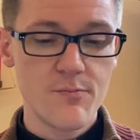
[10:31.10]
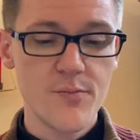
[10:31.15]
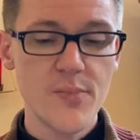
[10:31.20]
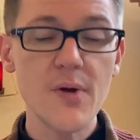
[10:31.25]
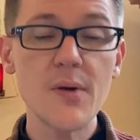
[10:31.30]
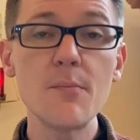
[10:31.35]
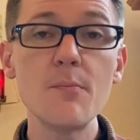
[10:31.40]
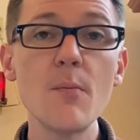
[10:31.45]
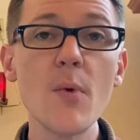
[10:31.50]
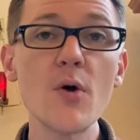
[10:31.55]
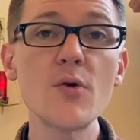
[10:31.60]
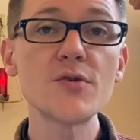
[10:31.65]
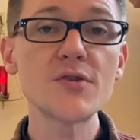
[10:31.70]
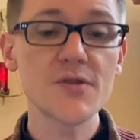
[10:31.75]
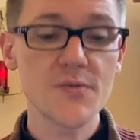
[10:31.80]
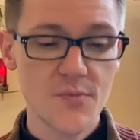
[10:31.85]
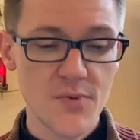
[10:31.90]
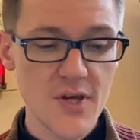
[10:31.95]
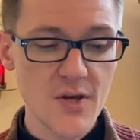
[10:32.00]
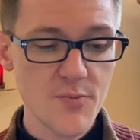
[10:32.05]
But
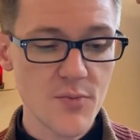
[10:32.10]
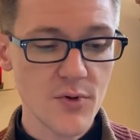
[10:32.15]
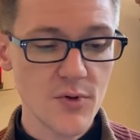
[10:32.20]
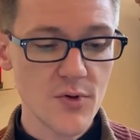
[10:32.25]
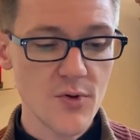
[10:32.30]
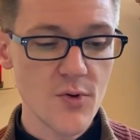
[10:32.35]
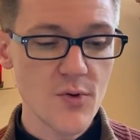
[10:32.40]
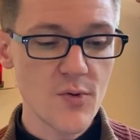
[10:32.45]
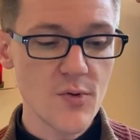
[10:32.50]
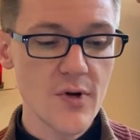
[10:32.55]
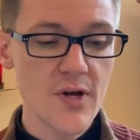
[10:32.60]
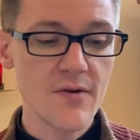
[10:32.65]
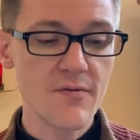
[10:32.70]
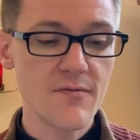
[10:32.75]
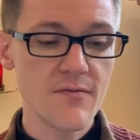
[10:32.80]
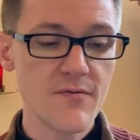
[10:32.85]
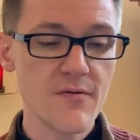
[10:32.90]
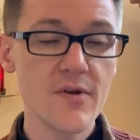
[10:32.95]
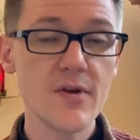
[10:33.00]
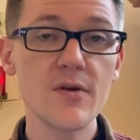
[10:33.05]
most people who,
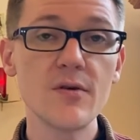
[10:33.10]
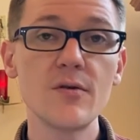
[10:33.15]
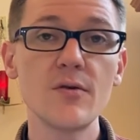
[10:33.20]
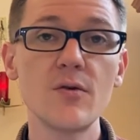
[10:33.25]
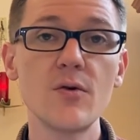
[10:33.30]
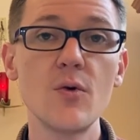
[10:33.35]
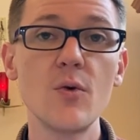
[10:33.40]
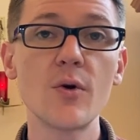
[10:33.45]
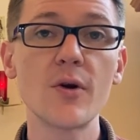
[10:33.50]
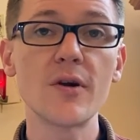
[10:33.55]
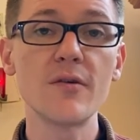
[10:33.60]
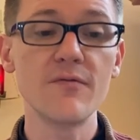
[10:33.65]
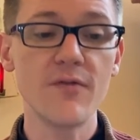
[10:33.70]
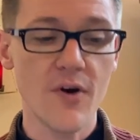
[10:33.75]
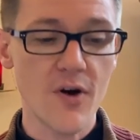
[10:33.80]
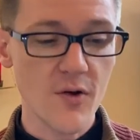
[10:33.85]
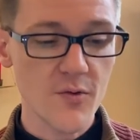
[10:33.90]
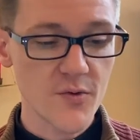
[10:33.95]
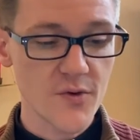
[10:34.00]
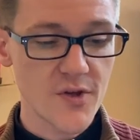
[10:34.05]
in, who were
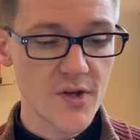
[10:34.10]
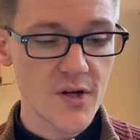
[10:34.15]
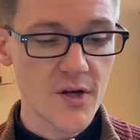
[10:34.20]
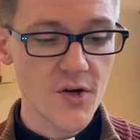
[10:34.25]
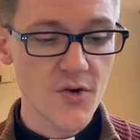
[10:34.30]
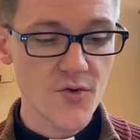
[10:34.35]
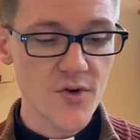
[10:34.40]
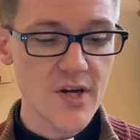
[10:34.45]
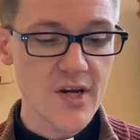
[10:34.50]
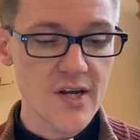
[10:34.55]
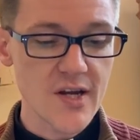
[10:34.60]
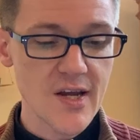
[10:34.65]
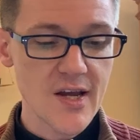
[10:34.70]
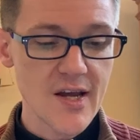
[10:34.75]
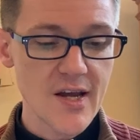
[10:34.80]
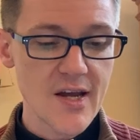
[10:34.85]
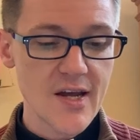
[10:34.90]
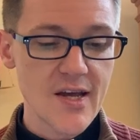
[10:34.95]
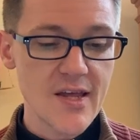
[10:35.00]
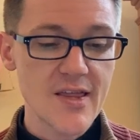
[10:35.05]
involved with it agree
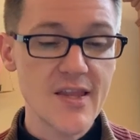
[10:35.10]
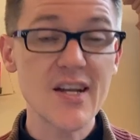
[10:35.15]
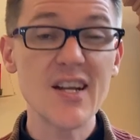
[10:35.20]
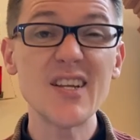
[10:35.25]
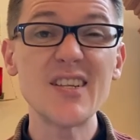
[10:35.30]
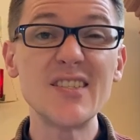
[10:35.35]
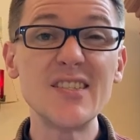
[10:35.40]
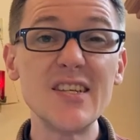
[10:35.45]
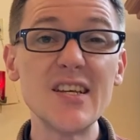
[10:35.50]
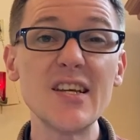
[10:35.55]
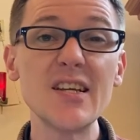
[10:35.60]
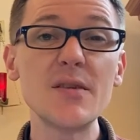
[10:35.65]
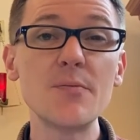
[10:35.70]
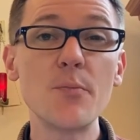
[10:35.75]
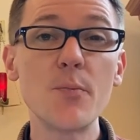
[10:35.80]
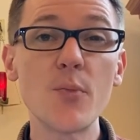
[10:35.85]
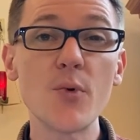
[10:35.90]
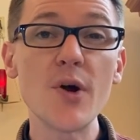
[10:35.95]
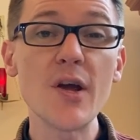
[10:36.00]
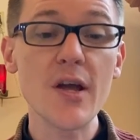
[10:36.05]
that it
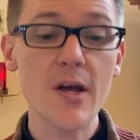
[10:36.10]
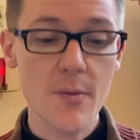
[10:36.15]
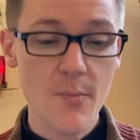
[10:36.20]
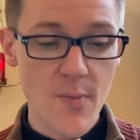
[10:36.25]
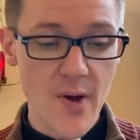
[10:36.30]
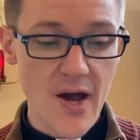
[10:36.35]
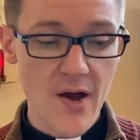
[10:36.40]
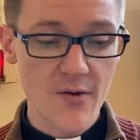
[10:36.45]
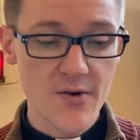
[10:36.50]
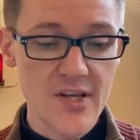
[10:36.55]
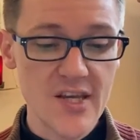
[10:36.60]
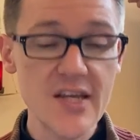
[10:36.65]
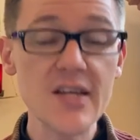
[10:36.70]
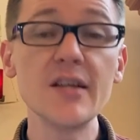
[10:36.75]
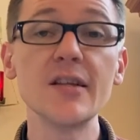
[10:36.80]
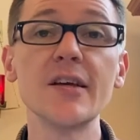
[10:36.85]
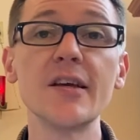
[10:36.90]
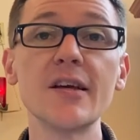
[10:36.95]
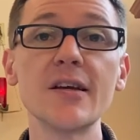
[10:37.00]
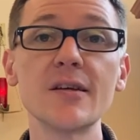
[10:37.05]
did bring about
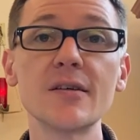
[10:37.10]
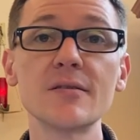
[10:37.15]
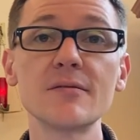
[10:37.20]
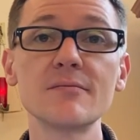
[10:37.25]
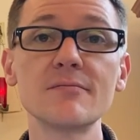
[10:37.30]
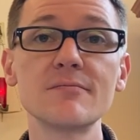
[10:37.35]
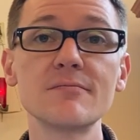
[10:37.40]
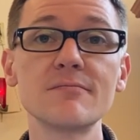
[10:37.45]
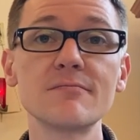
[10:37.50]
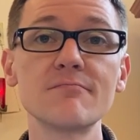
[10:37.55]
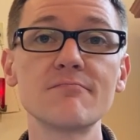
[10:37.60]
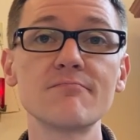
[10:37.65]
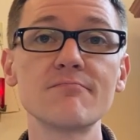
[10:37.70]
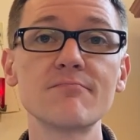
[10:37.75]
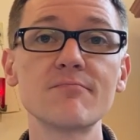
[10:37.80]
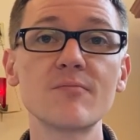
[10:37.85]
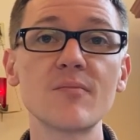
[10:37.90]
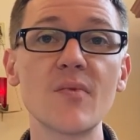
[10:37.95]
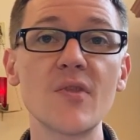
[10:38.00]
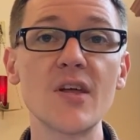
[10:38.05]
healing,
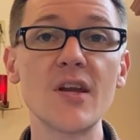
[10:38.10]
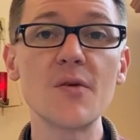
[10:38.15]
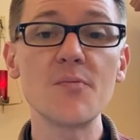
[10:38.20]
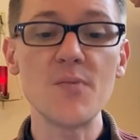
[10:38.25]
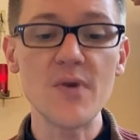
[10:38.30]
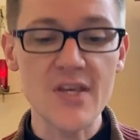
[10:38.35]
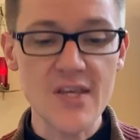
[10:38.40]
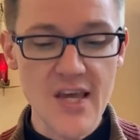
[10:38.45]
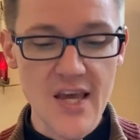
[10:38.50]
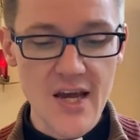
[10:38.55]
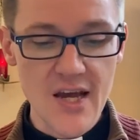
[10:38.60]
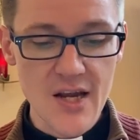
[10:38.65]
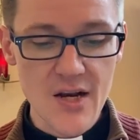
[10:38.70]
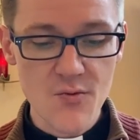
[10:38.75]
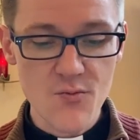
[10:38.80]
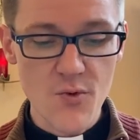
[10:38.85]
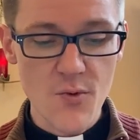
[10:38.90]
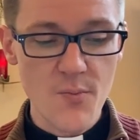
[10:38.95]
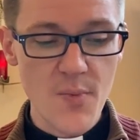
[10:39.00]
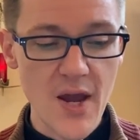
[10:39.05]
that it
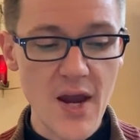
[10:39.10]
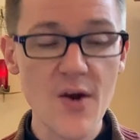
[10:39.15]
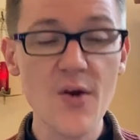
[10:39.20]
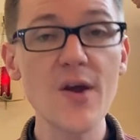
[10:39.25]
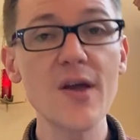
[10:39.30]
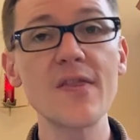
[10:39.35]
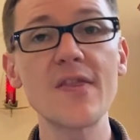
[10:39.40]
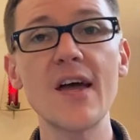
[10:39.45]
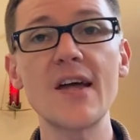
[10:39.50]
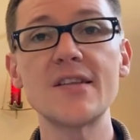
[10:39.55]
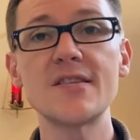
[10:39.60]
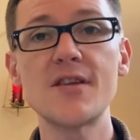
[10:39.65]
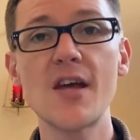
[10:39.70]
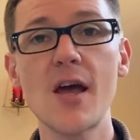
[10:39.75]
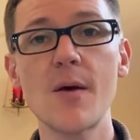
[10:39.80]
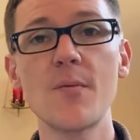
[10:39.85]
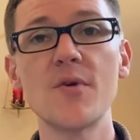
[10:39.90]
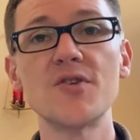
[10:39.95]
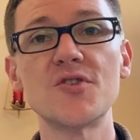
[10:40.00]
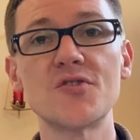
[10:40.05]
began repairing that
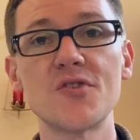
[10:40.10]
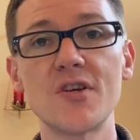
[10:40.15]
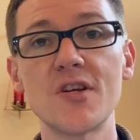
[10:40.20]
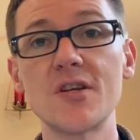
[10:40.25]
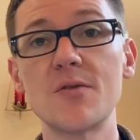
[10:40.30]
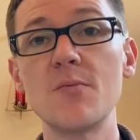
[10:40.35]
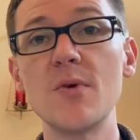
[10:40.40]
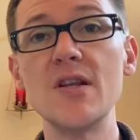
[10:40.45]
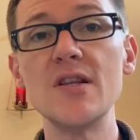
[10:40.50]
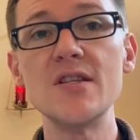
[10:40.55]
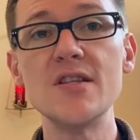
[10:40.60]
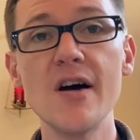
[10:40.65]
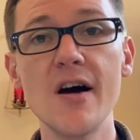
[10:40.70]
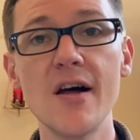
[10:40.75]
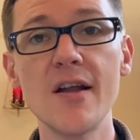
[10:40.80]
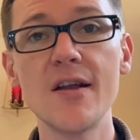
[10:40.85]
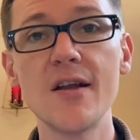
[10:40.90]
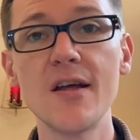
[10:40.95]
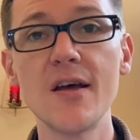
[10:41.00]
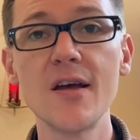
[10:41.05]
damage that had been
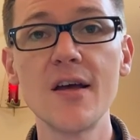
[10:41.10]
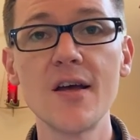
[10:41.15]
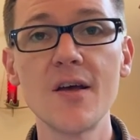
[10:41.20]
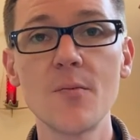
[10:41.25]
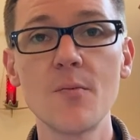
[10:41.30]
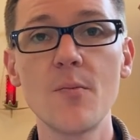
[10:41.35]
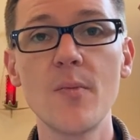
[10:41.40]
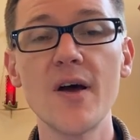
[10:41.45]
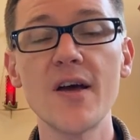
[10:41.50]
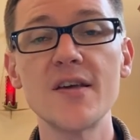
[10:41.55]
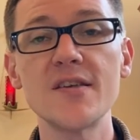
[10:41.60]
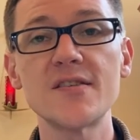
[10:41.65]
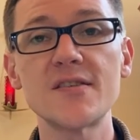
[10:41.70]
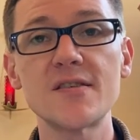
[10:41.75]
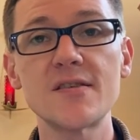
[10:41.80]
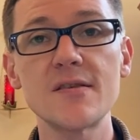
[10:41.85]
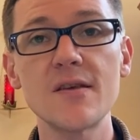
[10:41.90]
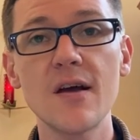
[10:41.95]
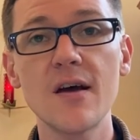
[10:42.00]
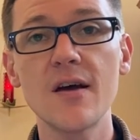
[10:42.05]
done by
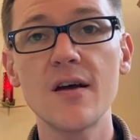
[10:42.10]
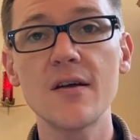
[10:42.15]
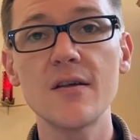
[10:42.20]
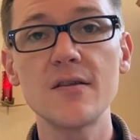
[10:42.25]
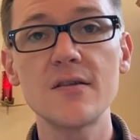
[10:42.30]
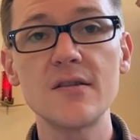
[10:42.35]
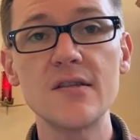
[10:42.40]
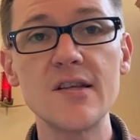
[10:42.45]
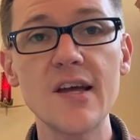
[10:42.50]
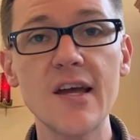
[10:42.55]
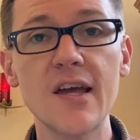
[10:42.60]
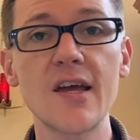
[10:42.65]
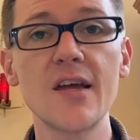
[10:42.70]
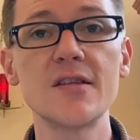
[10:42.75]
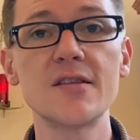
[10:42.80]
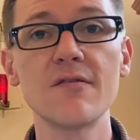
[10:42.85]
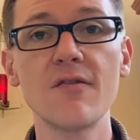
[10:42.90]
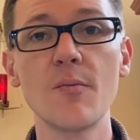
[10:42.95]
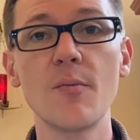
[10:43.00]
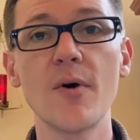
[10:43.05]
uh,
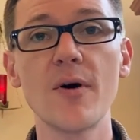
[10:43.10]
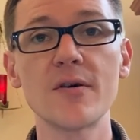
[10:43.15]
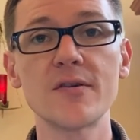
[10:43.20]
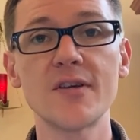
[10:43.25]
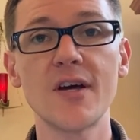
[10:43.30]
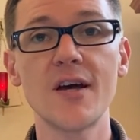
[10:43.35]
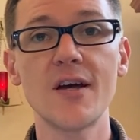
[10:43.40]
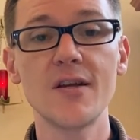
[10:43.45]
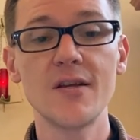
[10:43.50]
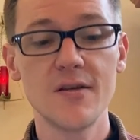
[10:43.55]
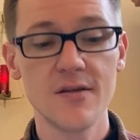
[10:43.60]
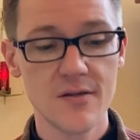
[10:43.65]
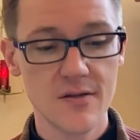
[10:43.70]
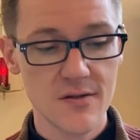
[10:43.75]
decades of apartheid.